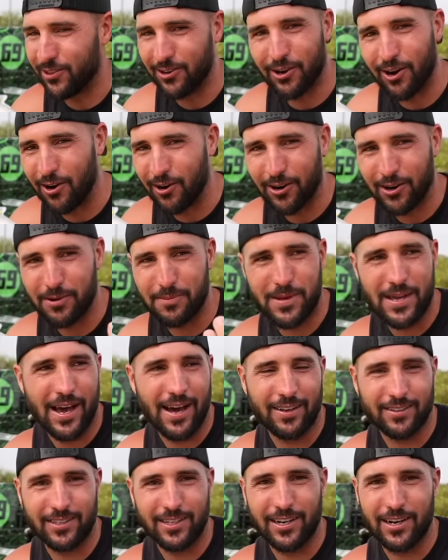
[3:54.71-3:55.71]
They're all gonna be
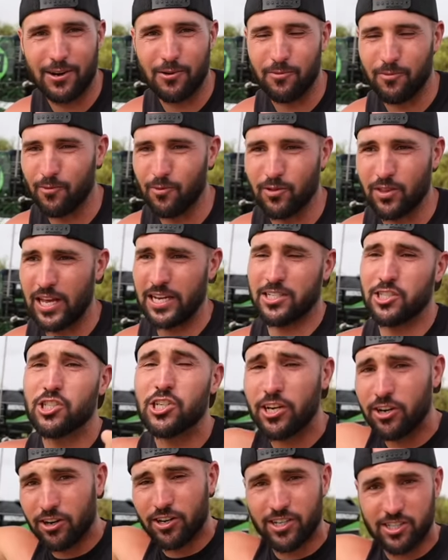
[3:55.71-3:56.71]
out there like
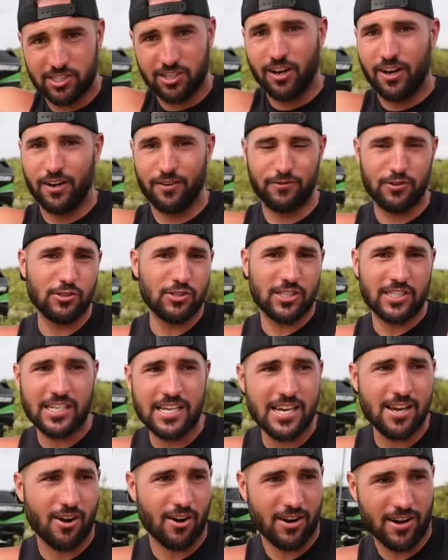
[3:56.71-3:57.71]
cheering us on. If you
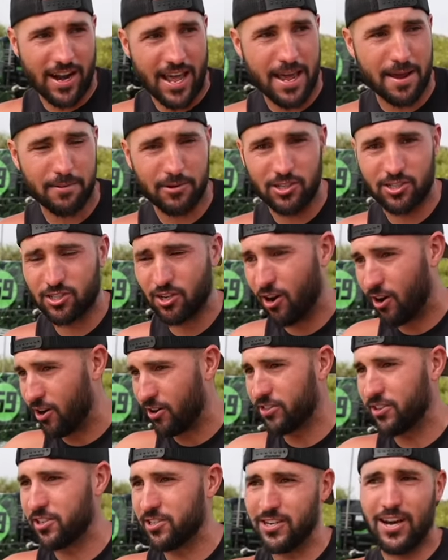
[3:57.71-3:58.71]
see our neighbors
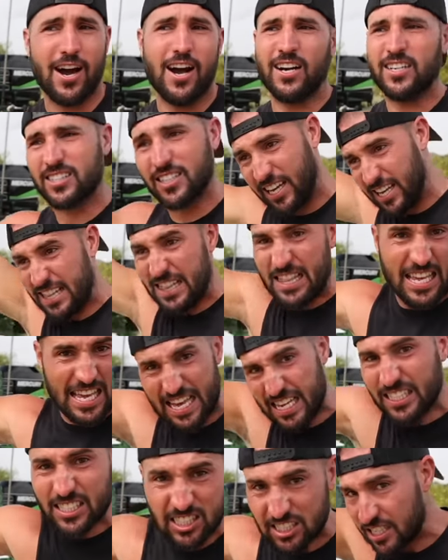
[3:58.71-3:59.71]
on their docks like
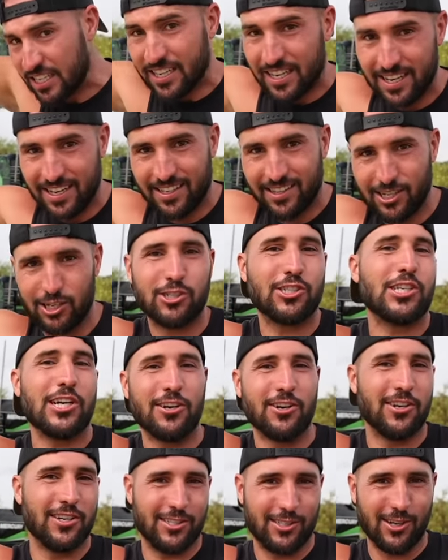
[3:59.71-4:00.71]
this, they're
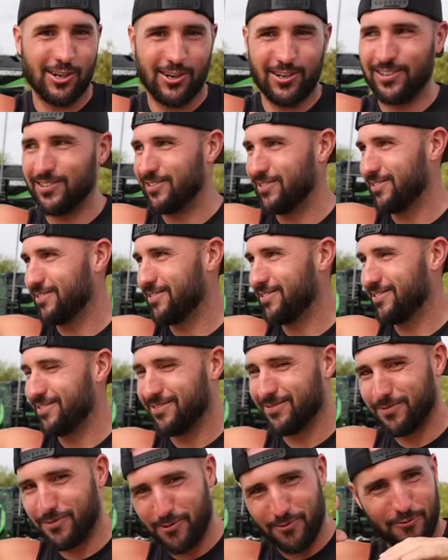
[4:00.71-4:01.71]
cheering us on
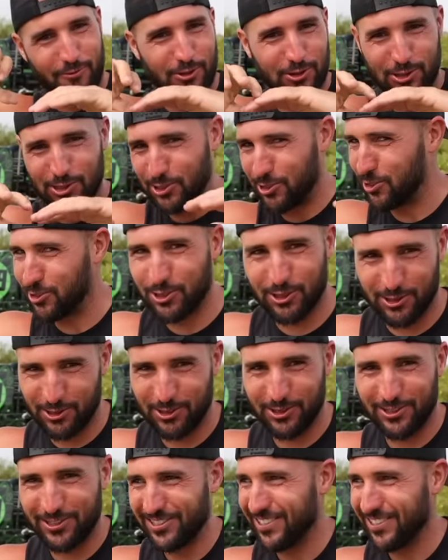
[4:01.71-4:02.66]
for sure.